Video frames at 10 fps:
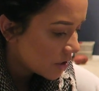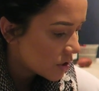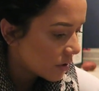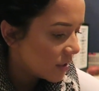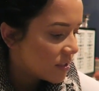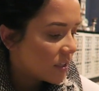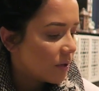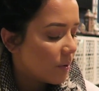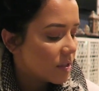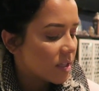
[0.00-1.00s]
So let's see
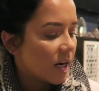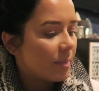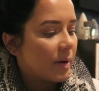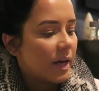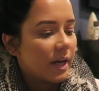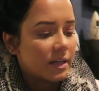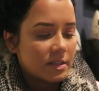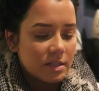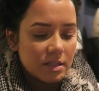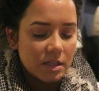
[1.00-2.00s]
the ones that I
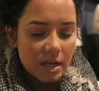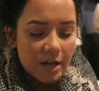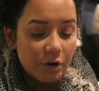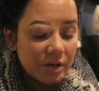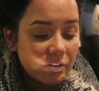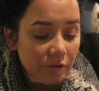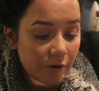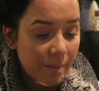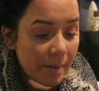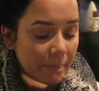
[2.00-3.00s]
picked. I don't even
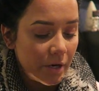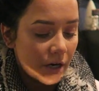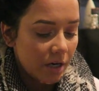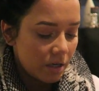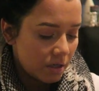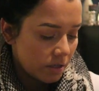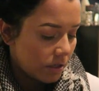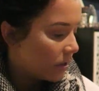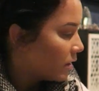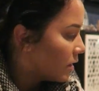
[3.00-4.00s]
remember.
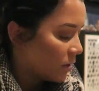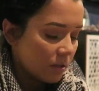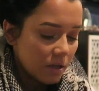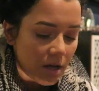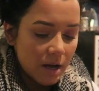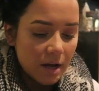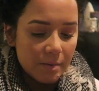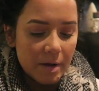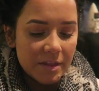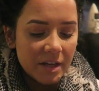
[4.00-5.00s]

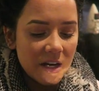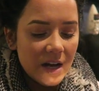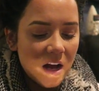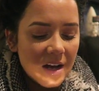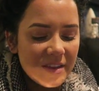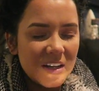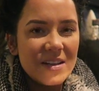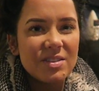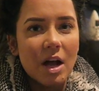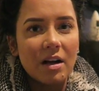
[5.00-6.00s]
Um, I think I got, I think
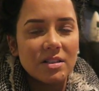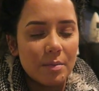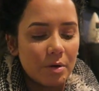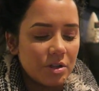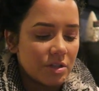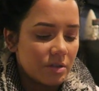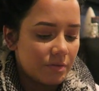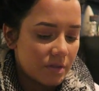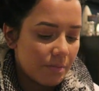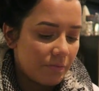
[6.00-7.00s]
I stocked up on just
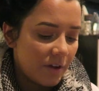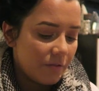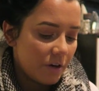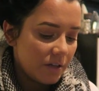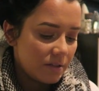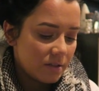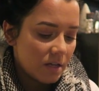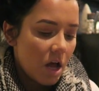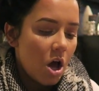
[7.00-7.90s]
some favorites.